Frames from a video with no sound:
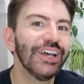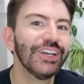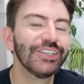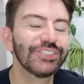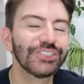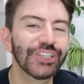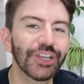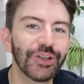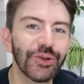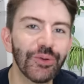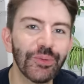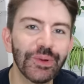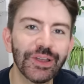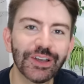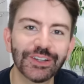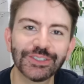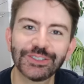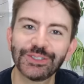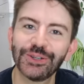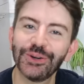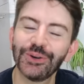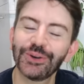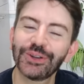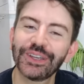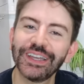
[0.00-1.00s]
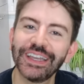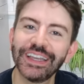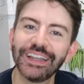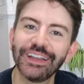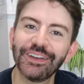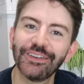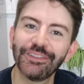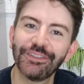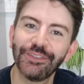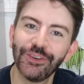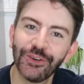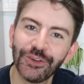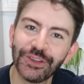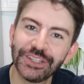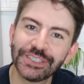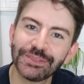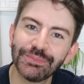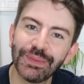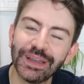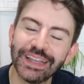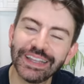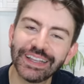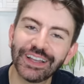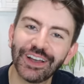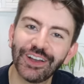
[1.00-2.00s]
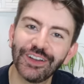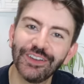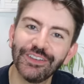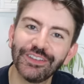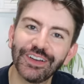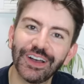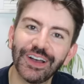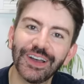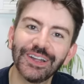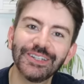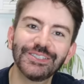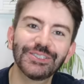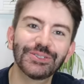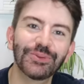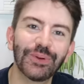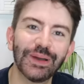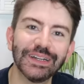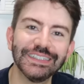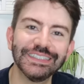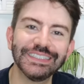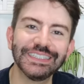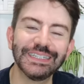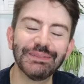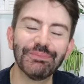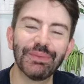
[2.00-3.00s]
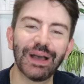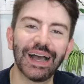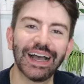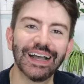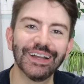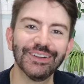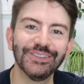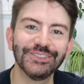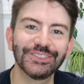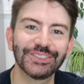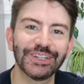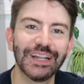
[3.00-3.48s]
so we are talking, for this makeover, £20.